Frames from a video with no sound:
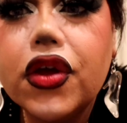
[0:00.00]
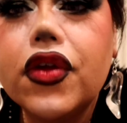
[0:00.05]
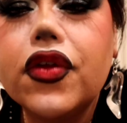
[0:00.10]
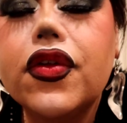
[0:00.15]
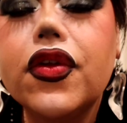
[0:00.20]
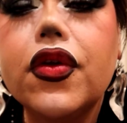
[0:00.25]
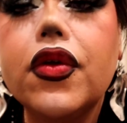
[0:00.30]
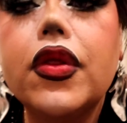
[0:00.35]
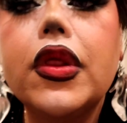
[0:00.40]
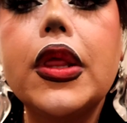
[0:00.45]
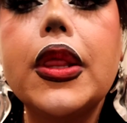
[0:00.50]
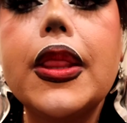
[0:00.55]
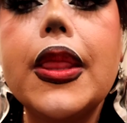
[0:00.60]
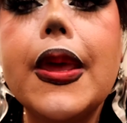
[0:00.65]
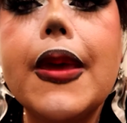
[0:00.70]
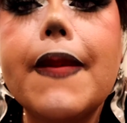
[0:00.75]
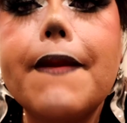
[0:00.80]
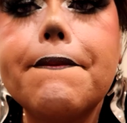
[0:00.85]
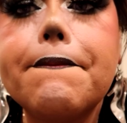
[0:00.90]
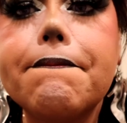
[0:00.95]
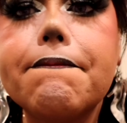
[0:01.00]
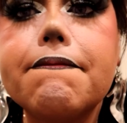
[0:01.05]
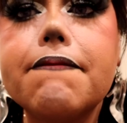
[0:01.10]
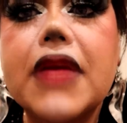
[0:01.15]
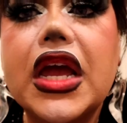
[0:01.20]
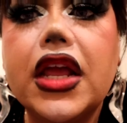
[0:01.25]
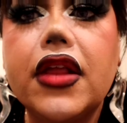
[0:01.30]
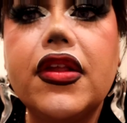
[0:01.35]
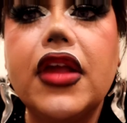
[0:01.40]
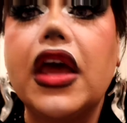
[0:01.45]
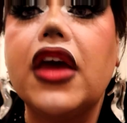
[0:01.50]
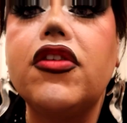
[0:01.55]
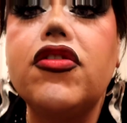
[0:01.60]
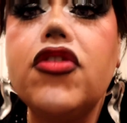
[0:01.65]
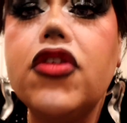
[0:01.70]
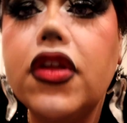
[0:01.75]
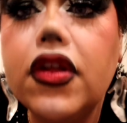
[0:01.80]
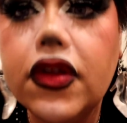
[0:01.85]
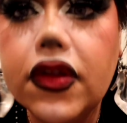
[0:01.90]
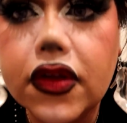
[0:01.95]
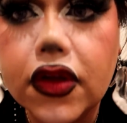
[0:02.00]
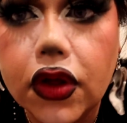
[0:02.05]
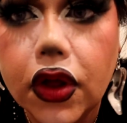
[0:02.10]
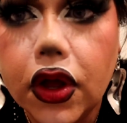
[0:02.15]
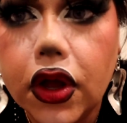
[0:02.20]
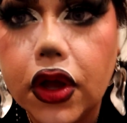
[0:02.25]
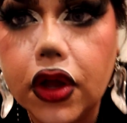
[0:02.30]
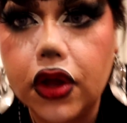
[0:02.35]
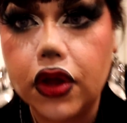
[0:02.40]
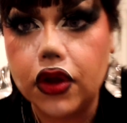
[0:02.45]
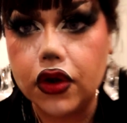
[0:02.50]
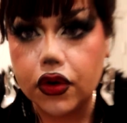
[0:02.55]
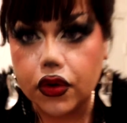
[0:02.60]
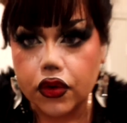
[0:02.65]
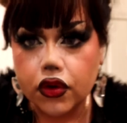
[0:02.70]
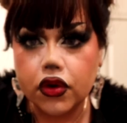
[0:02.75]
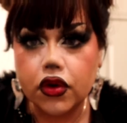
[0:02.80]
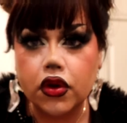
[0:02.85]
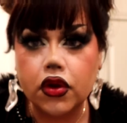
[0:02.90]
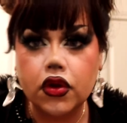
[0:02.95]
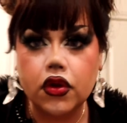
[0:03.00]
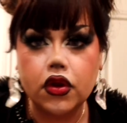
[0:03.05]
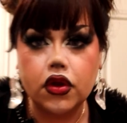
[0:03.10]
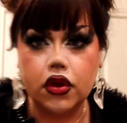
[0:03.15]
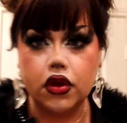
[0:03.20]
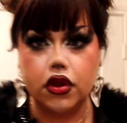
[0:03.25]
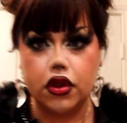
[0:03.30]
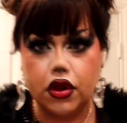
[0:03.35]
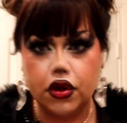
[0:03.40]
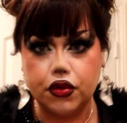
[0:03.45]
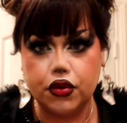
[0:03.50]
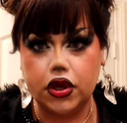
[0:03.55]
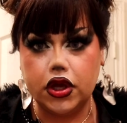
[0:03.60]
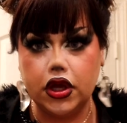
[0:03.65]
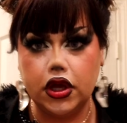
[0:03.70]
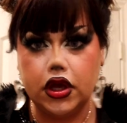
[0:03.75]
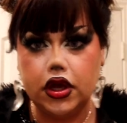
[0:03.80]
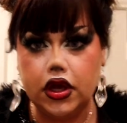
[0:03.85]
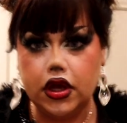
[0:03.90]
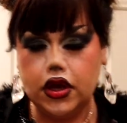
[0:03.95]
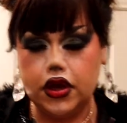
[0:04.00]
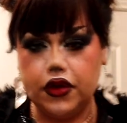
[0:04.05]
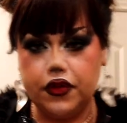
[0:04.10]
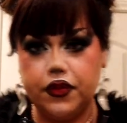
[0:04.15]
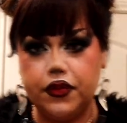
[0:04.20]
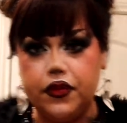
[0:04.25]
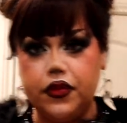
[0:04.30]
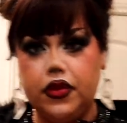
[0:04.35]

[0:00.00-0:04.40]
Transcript: So the lip, it's actually still on, low key.